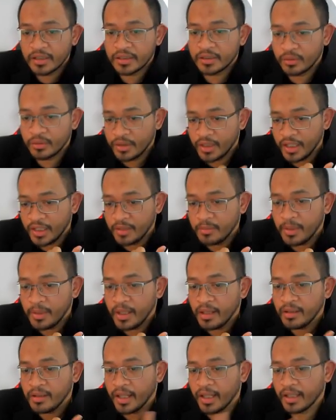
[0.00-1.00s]
student
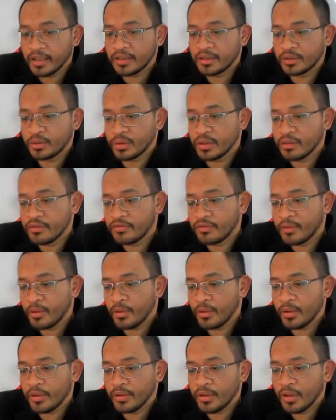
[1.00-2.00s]
email and student
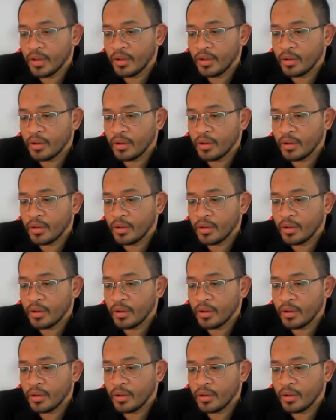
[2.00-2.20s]
phone,